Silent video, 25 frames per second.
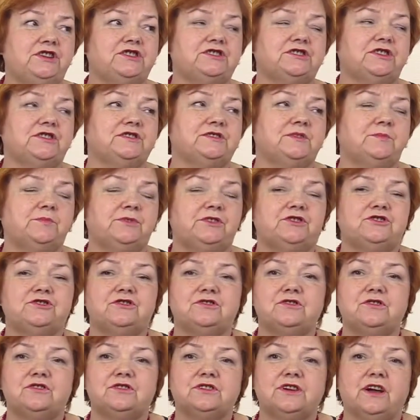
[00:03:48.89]
Do not
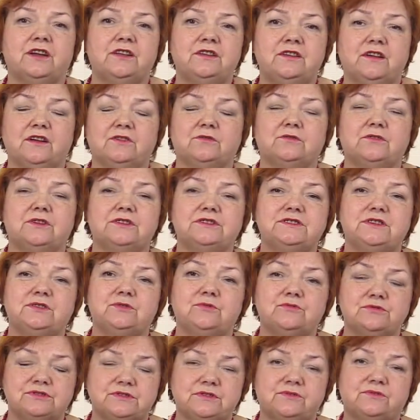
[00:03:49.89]
use the fabrics
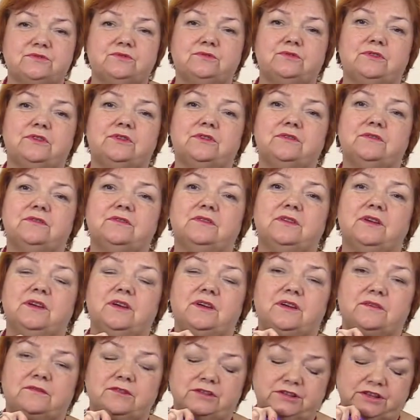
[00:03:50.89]
which stretch
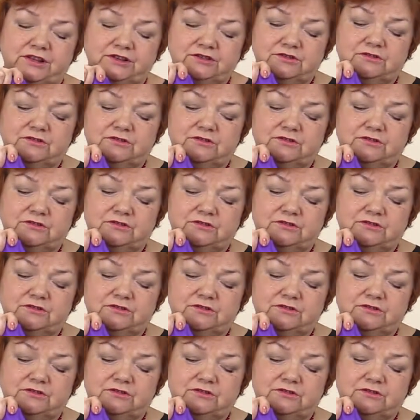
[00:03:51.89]
lengthwise.